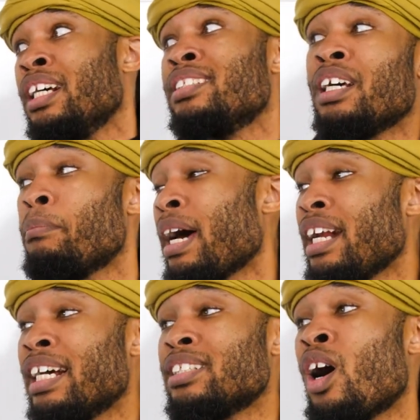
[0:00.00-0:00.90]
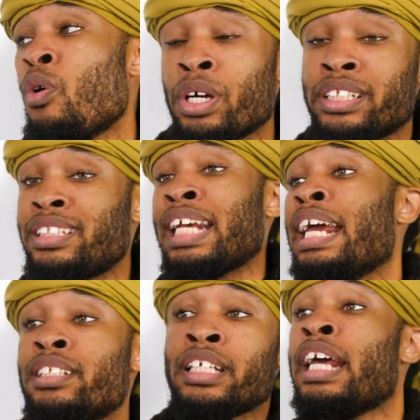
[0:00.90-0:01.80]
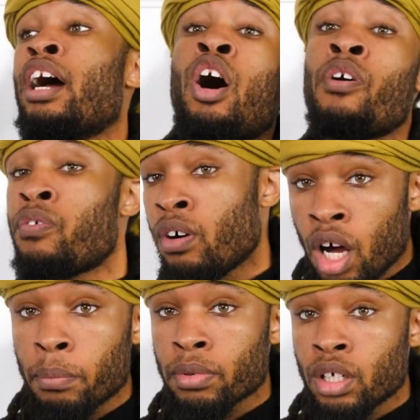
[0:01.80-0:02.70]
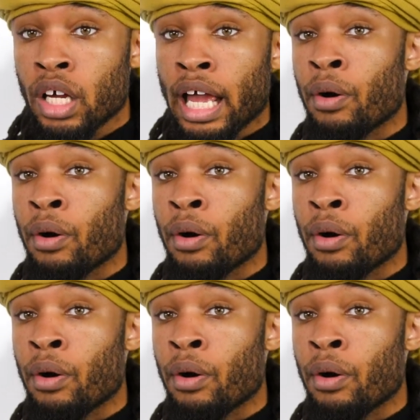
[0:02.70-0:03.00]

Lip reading: Somebody that's always changing their offer up.